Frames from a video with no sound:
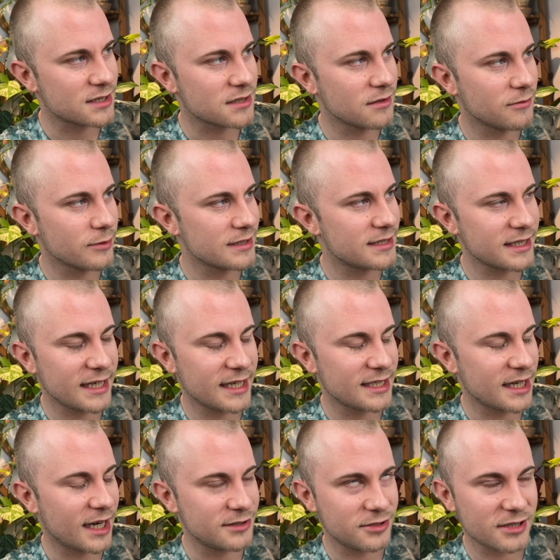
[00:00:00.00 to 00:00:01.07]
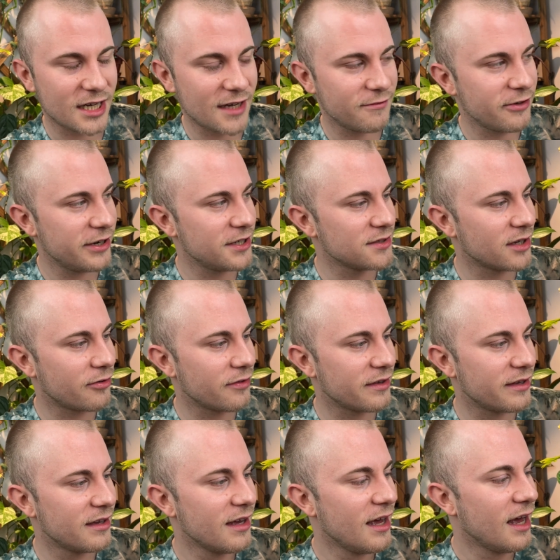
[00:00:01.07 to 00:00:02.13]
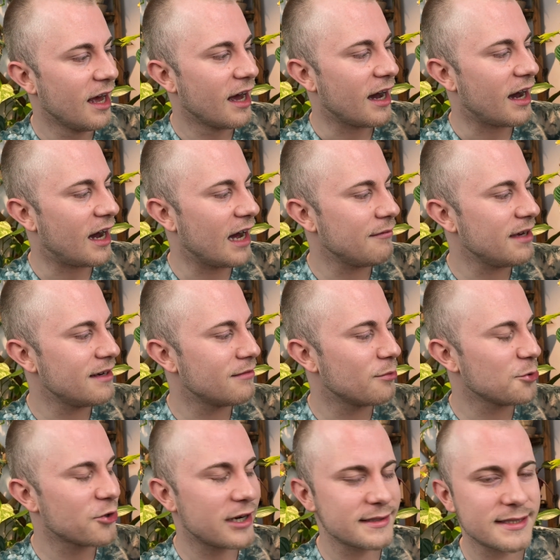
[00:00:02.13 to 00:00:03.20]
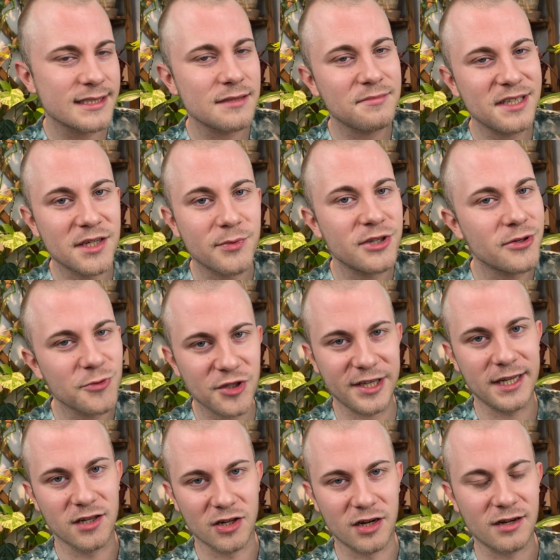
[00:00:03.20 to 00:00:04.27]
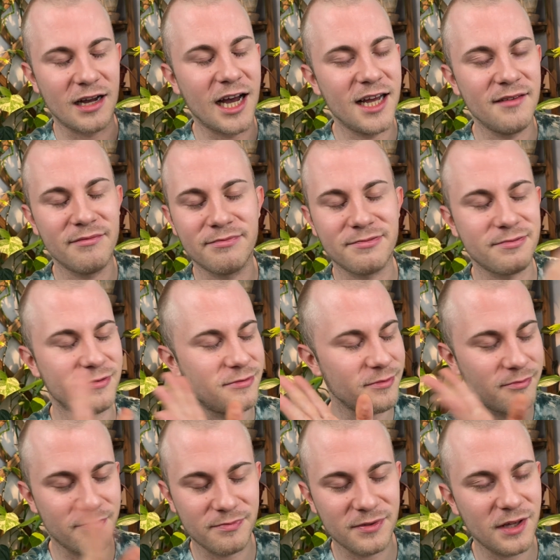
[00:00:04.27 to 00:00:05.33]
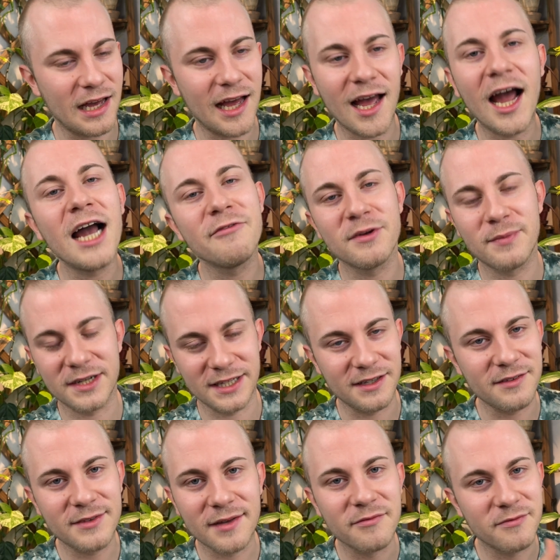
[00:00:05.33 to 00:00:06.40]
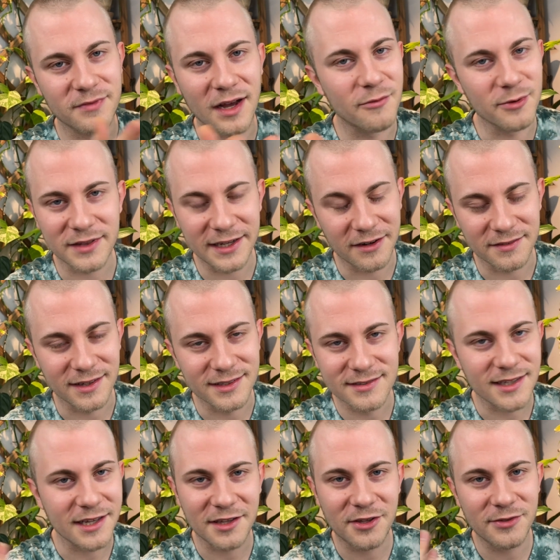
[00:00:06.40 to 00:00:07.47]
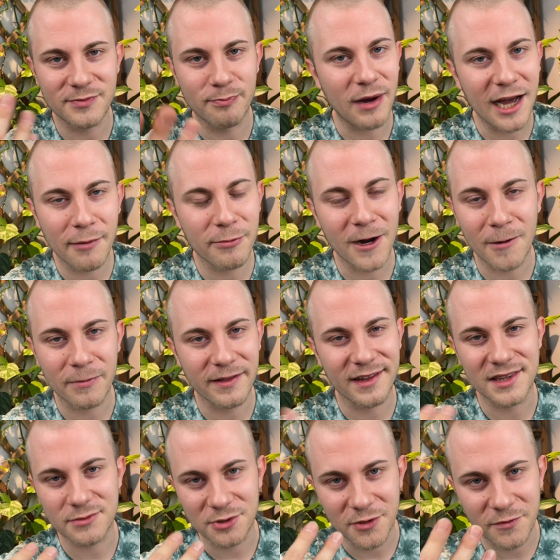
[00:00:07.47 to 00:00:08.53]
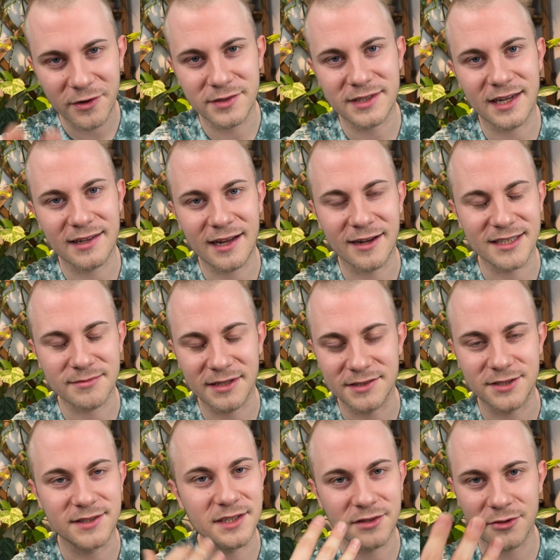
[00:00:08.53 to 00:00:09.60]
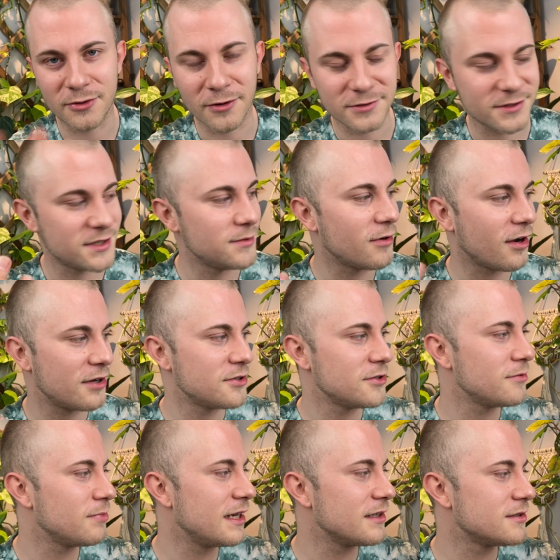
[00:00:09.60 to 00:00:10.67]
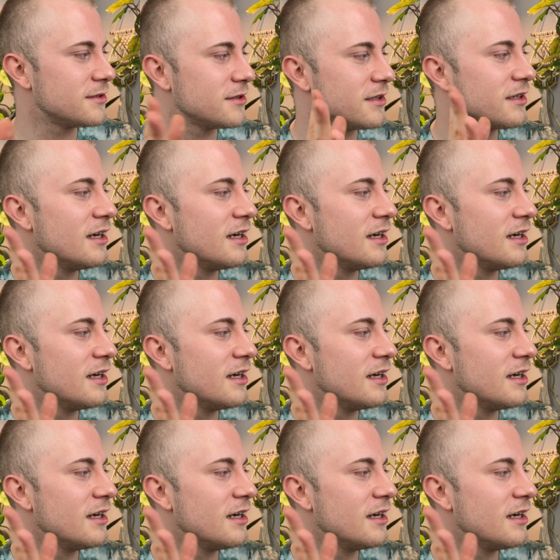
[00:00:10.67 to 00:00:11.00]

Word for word: Once again, I do not have very good luck with it. I mean, Marantas and me, we don't really get along. I, everybody can relate on this. Like, you buy prayer plants when you first get into houseplants, you think they're gorgeous. You walk into a plant store,